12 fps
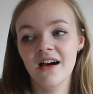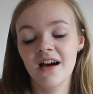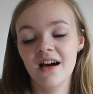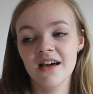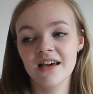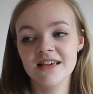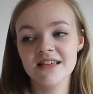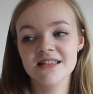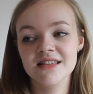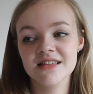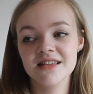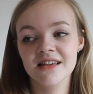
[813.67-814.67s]

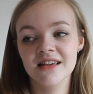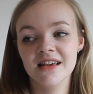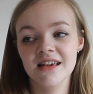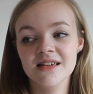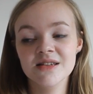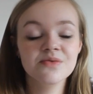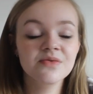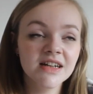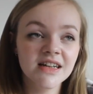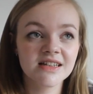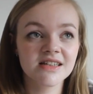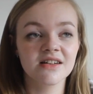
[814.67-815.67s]
it's
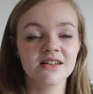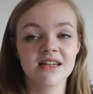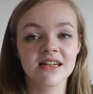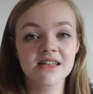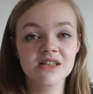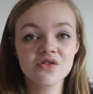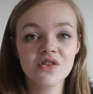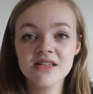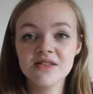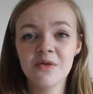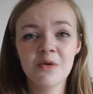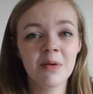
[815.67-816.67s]
really exciting. It's
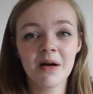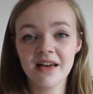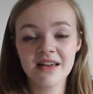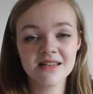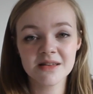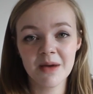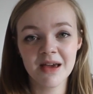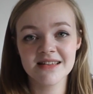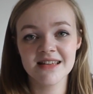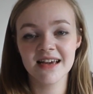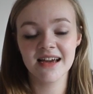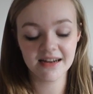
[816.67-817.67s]
stressful, but it's
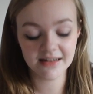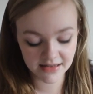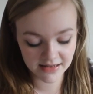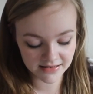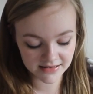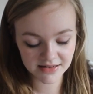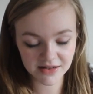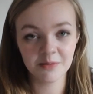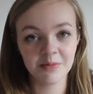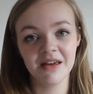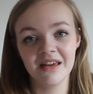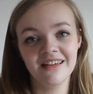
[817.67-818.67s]
amazing, and it's gonna
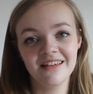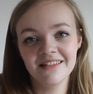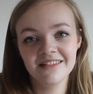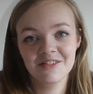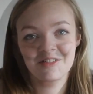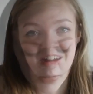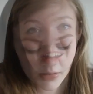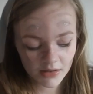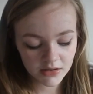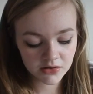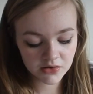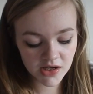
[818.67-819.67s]
be great.
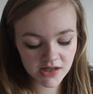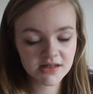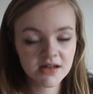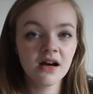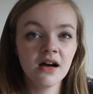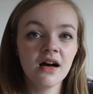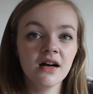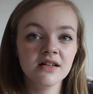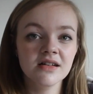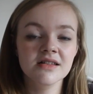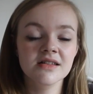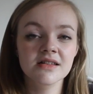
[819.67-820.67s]
Jessica
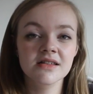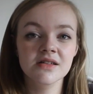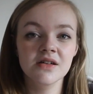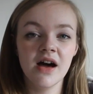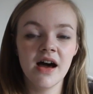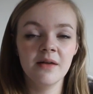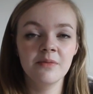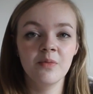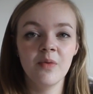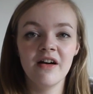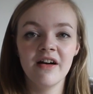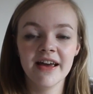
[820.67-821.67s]
asks
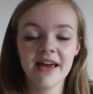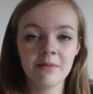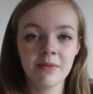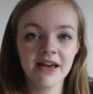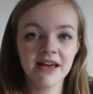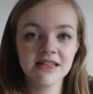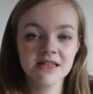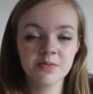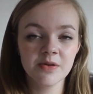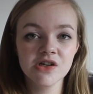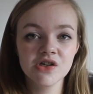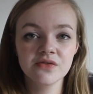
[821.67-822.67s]
where I get my
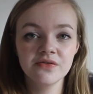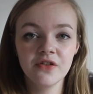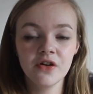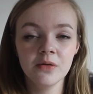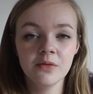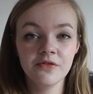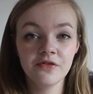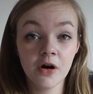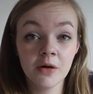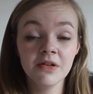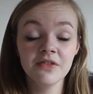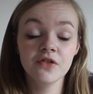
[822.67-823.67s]
inspiration from
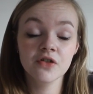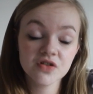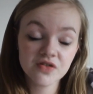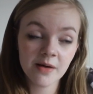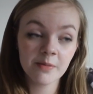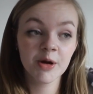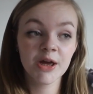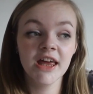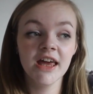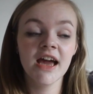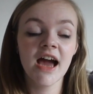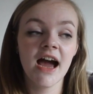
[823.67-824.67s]
for
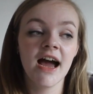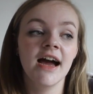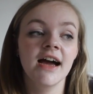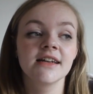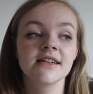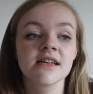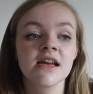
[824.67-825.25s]
scrapbooking, and